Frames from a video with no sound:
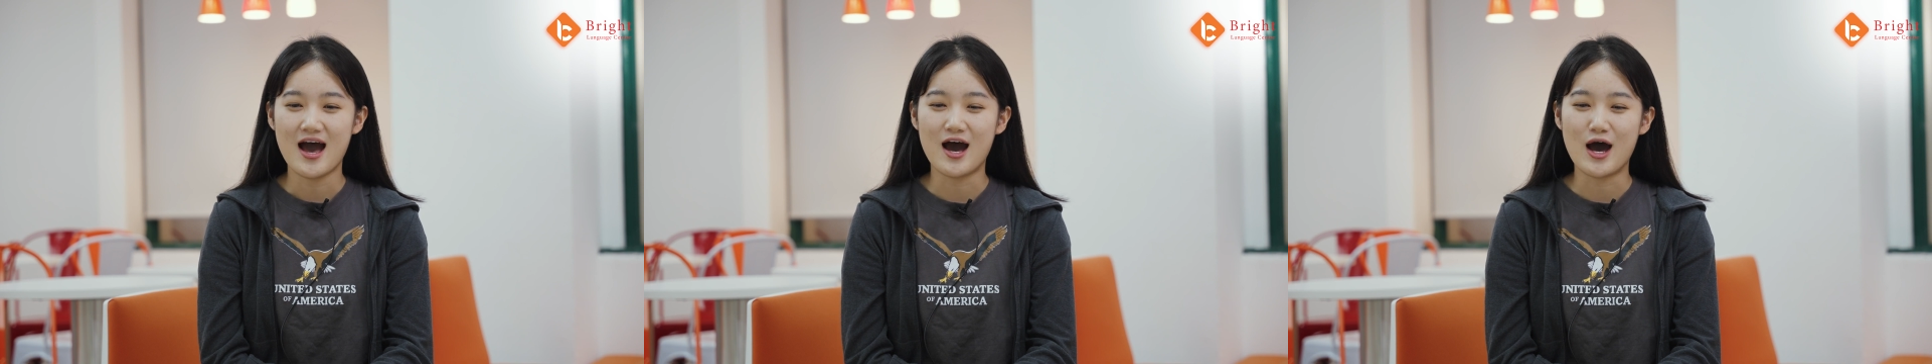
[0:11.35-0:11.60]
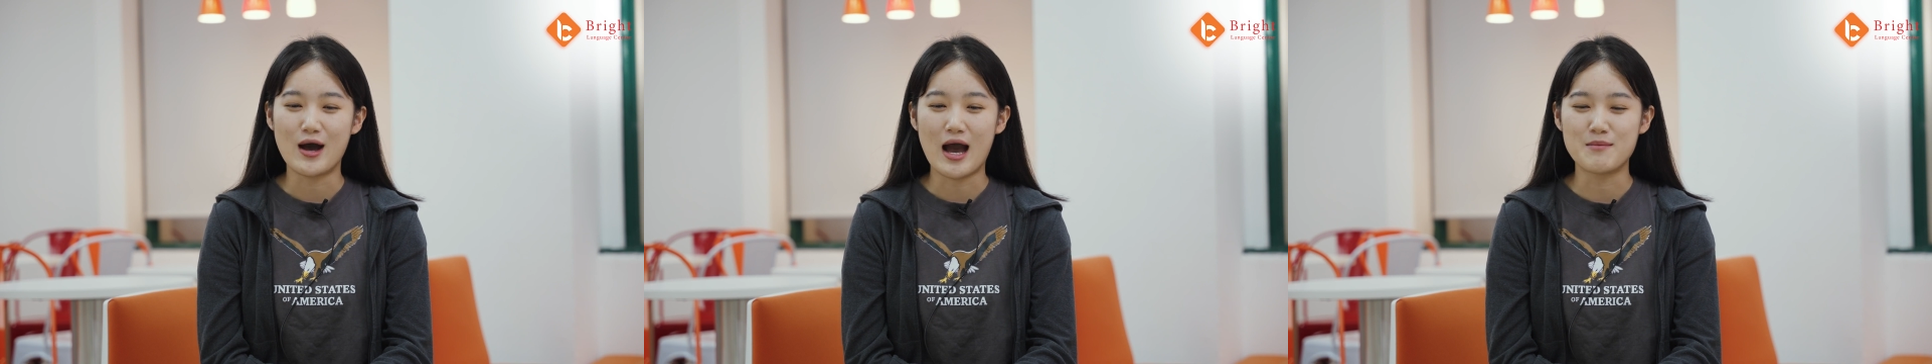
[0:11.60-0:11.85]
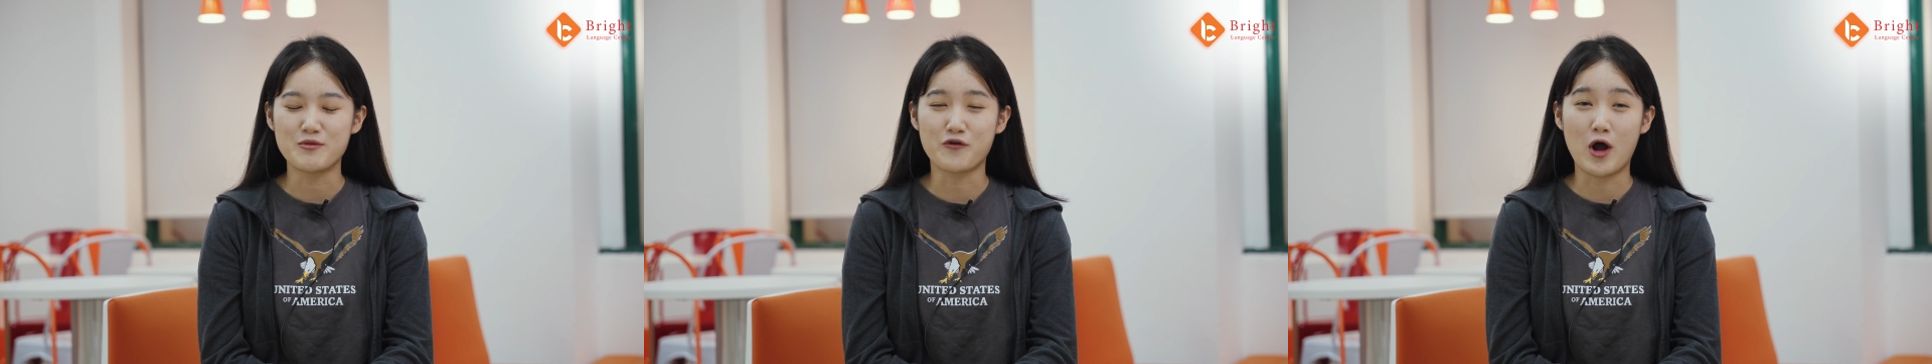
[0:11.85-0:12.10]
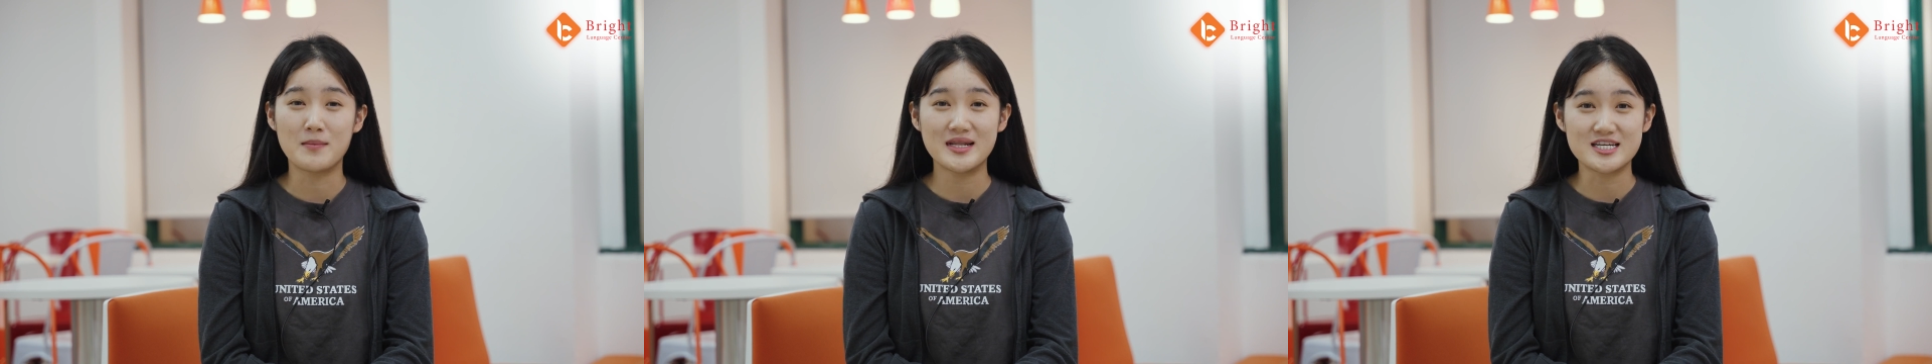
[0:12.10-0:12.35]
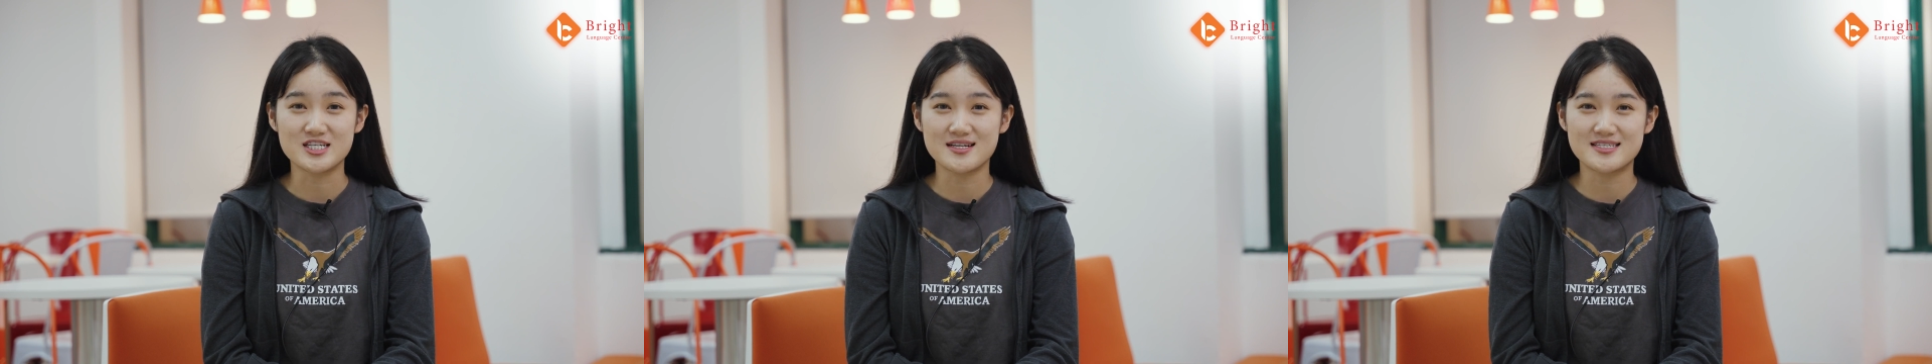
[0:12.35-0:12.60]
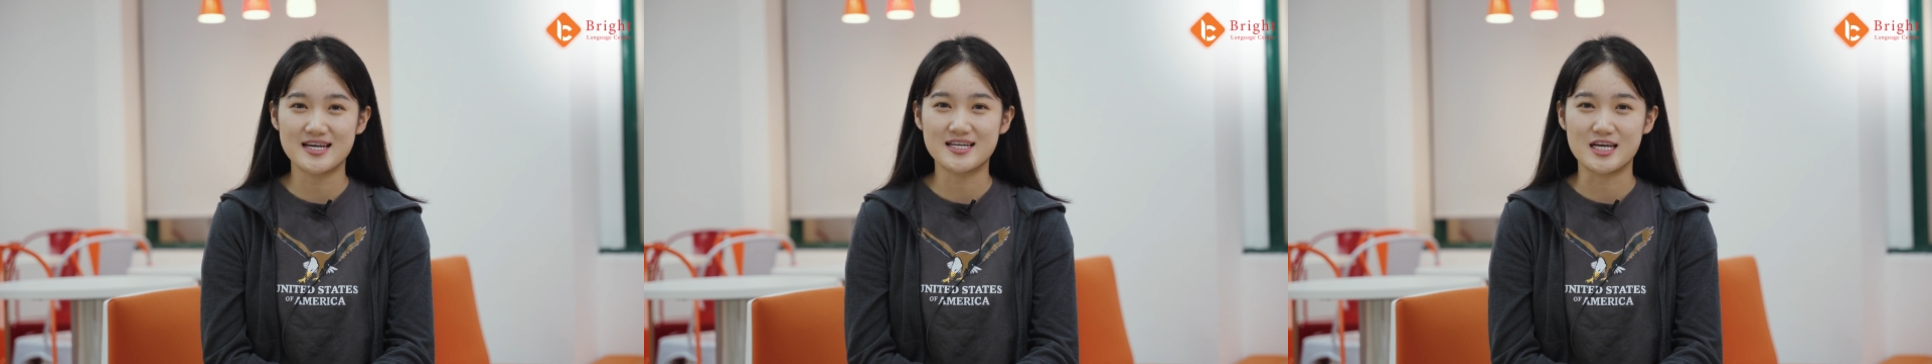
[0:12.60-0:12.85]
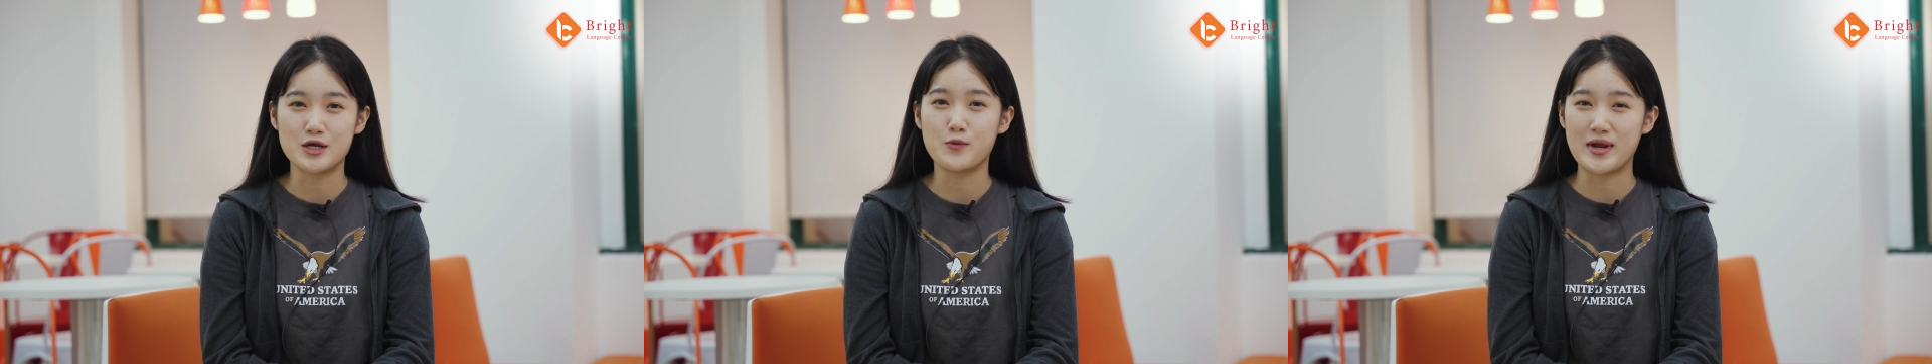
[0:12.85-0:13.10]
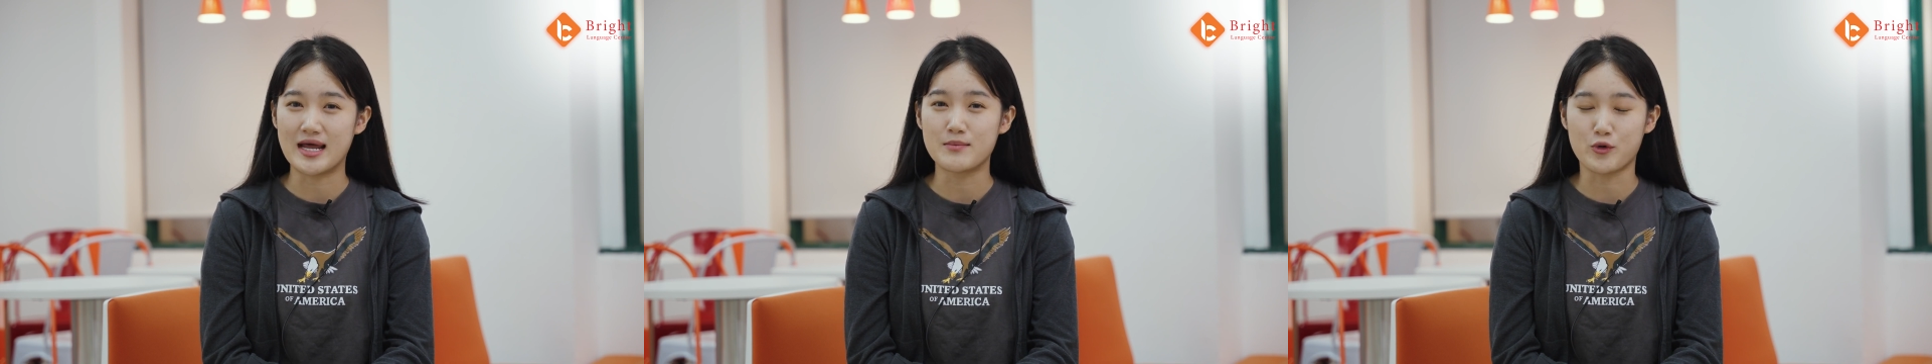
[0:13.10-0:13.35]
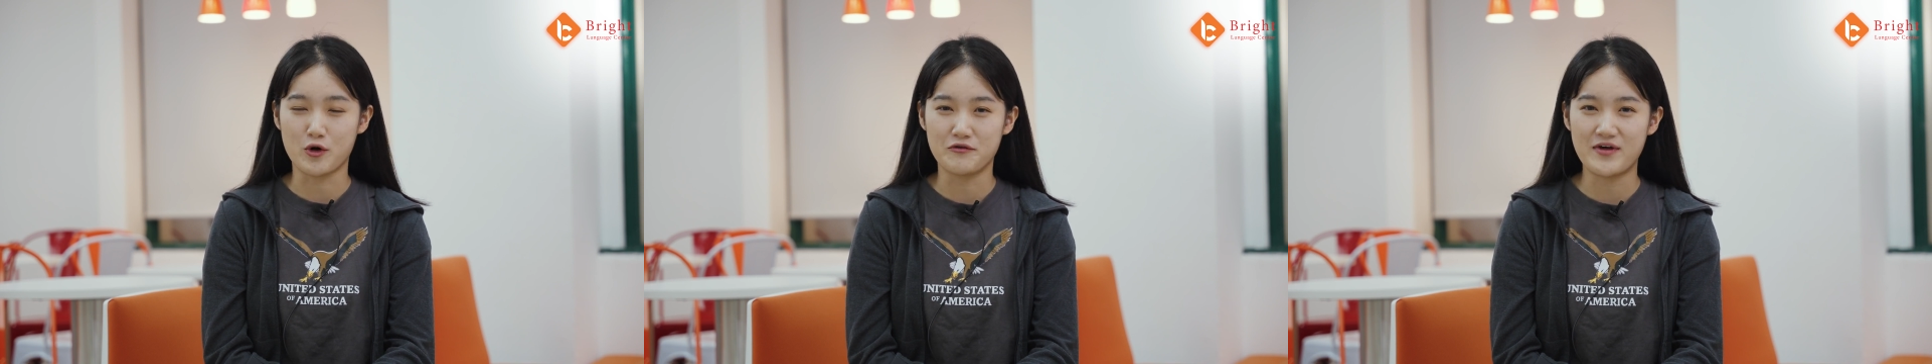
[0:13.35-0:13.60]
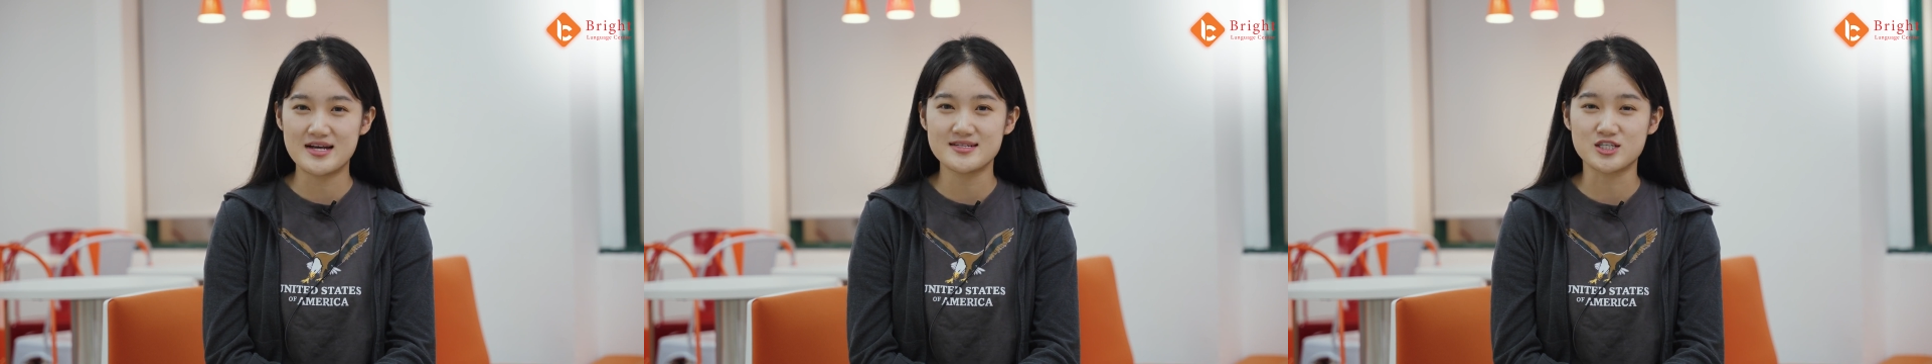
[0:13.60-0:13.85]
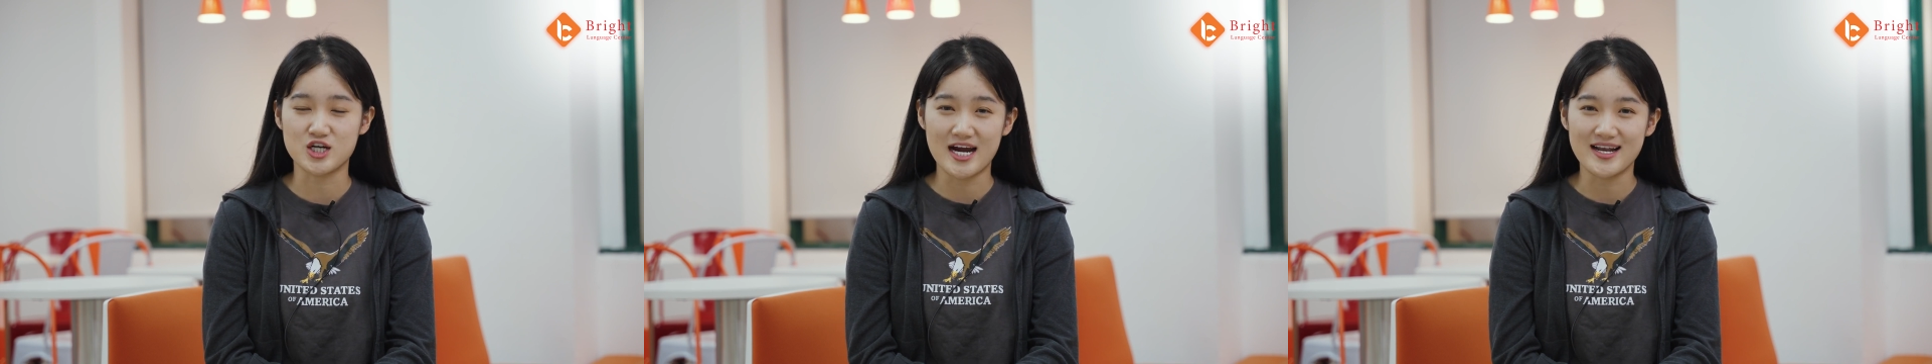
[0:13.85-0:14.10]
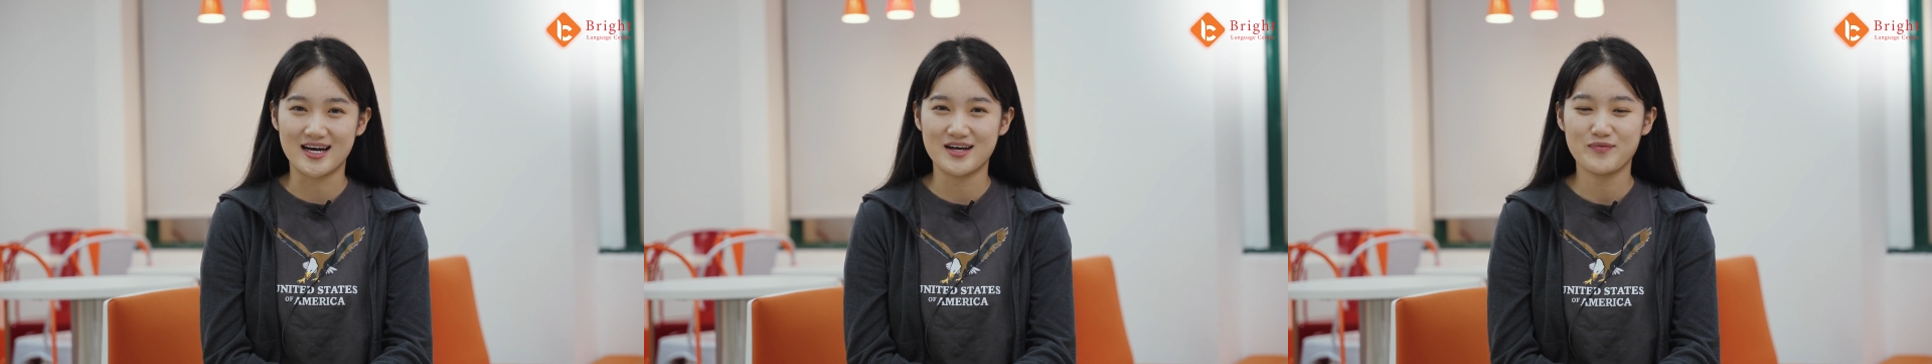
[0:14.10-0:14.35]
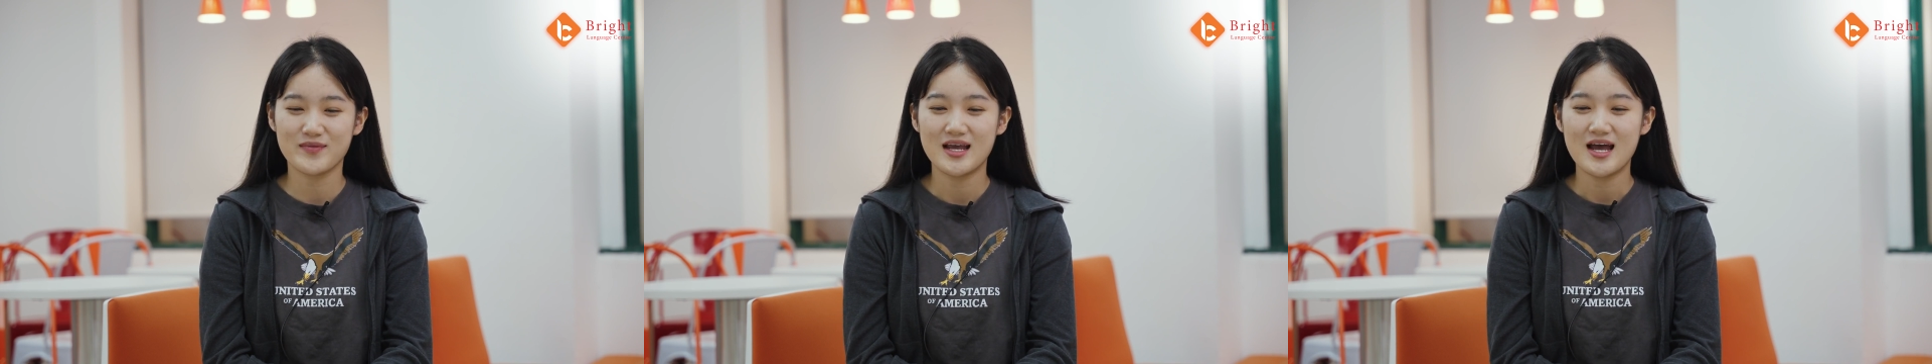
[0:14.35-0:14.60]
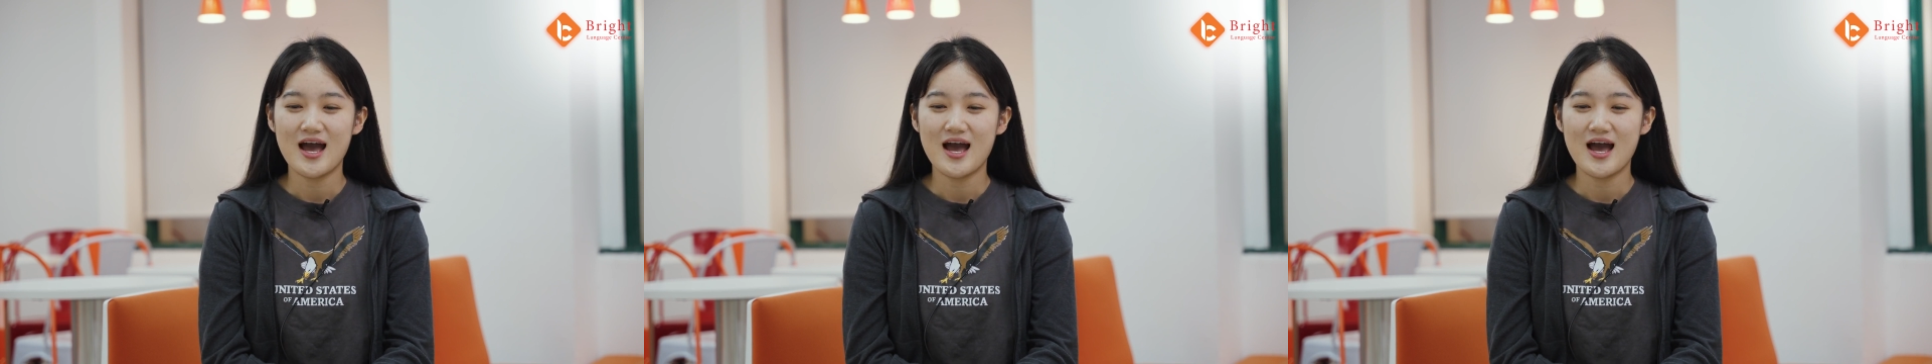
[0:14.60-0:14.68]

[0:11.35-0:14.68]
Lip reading: I'm from Lijiang City, Yunnan Province, China.